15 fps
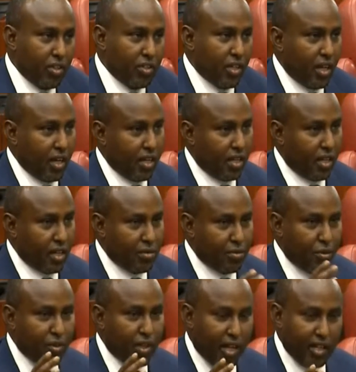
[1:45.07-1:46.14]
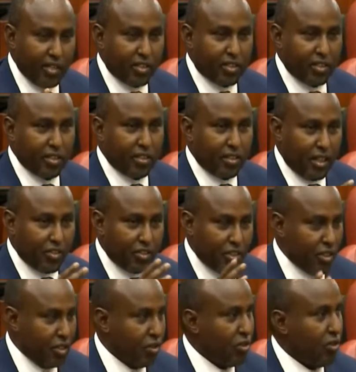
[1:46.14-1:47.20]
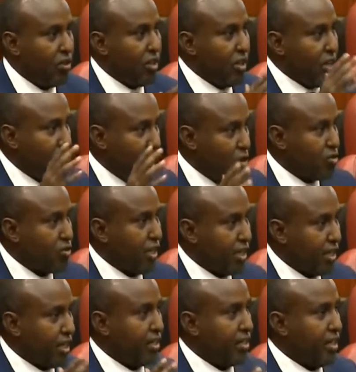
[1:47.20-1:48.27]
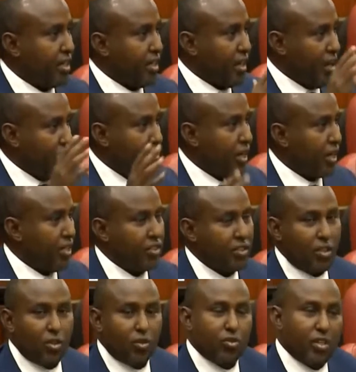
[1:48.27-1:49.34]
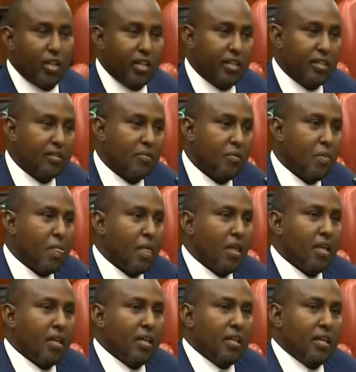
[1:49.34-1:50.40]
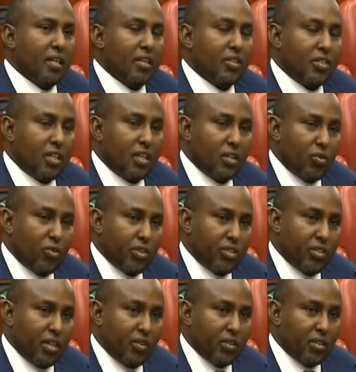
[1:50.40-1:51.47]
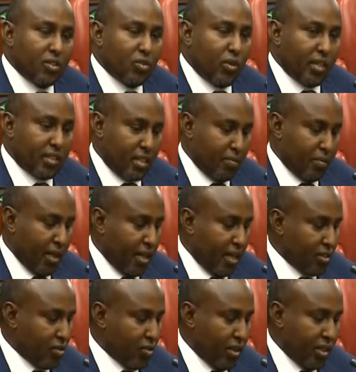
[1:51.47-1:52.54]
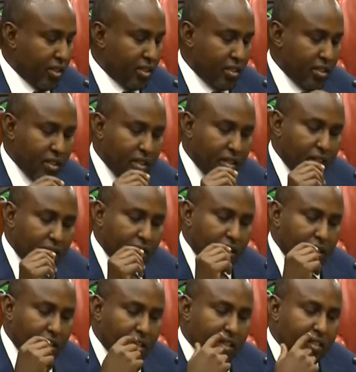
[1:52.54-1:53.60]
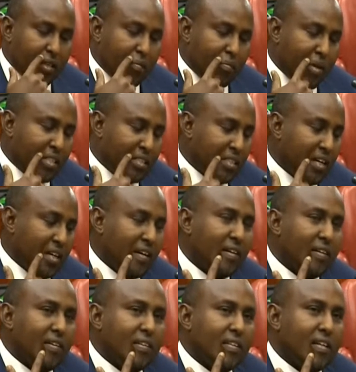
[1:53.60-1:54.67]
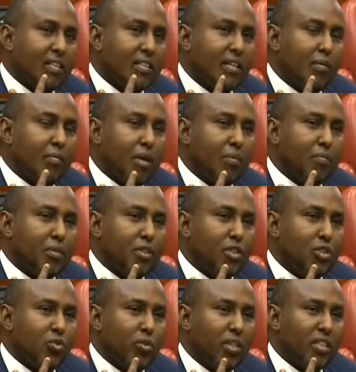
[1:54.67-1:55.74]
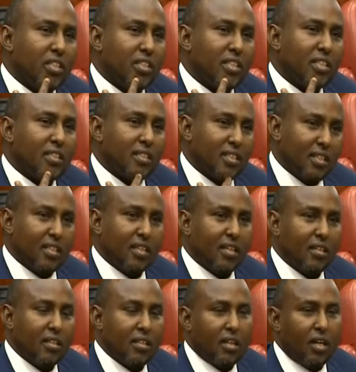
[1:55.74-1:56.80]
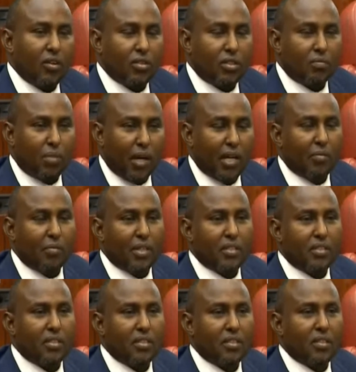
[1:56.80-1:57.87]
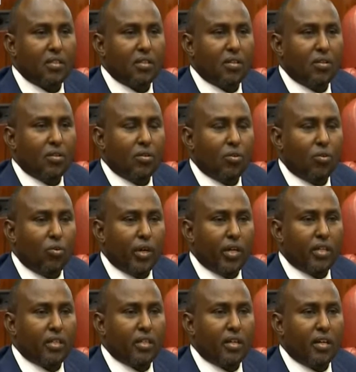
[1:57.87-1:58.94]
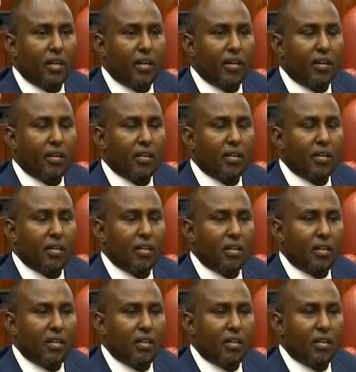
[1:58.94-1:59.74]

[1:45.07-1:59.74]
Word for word: What is her grasp of the country? Does she know outside Kandara how the country looks like? The second question I wanted to ask, and my last one is there is a matter that came up in 2016, I think I was in Parliament, when uh,